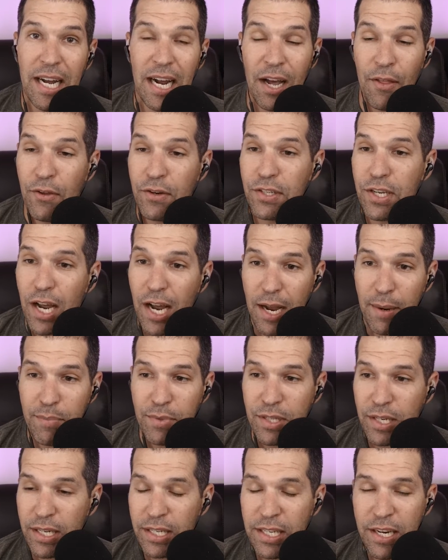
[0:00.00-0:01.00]
Other
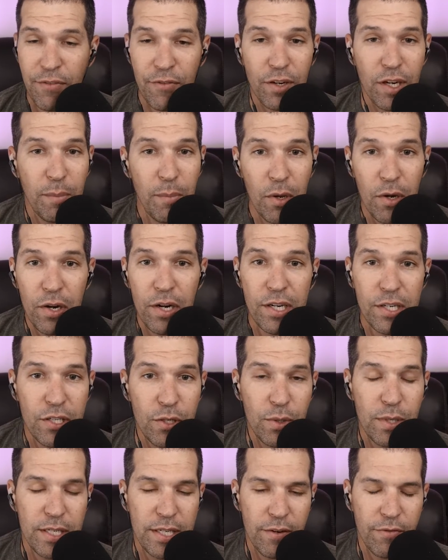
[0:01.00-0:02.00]
times, different communities
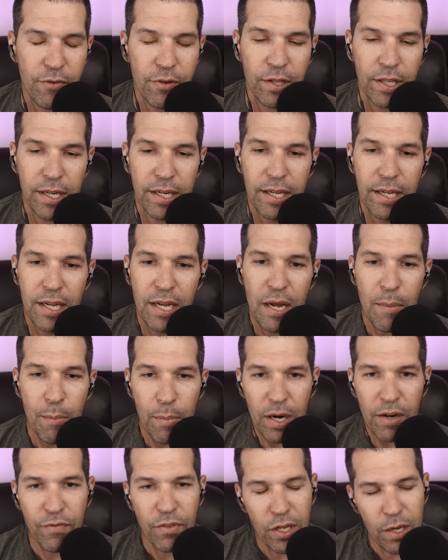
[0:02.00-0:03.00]
do it differently.
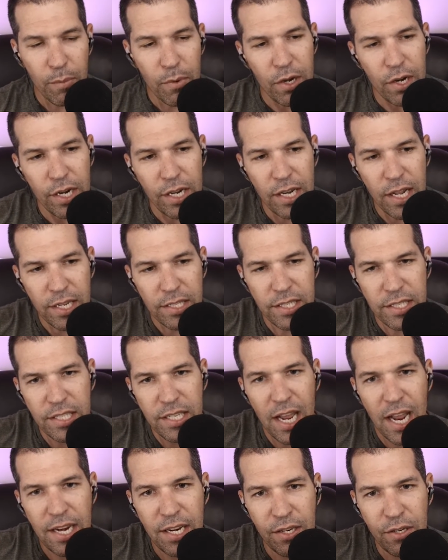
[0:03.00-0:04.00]
But if the community does
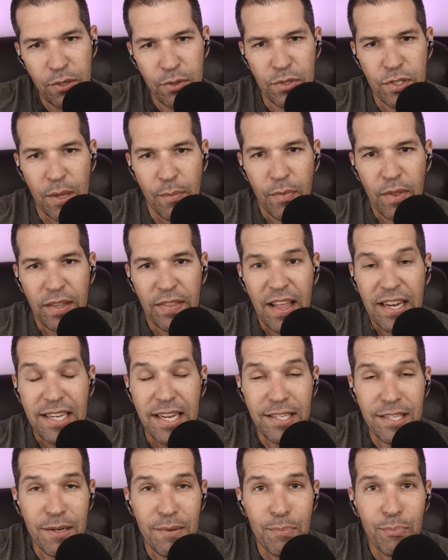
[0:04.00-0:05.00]
decide to do something, that
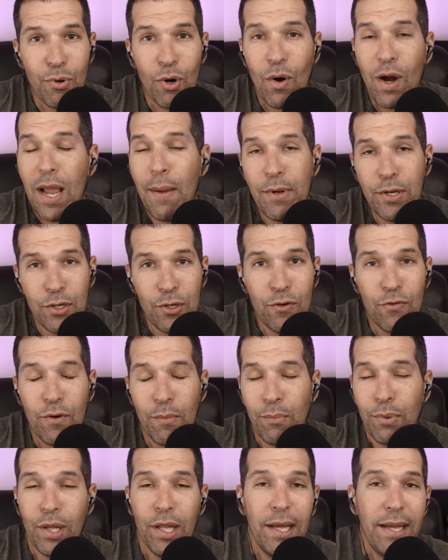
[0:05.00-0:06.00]
doesn't prohibit you
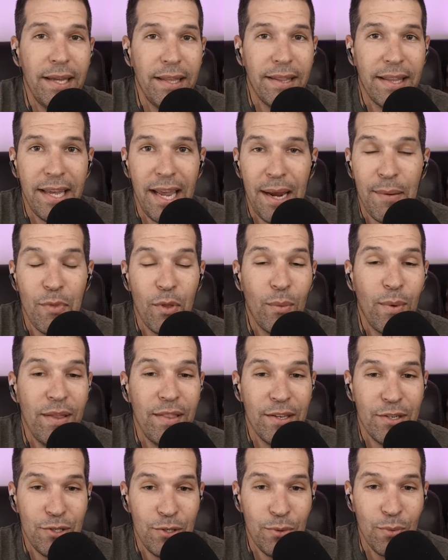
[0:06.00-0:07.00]
from playing the game the way
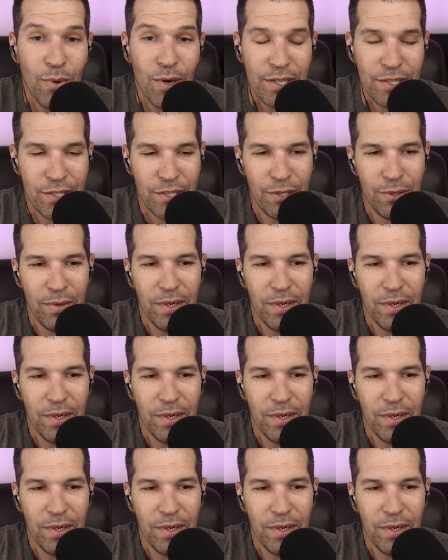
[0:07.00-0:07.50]
that you want to.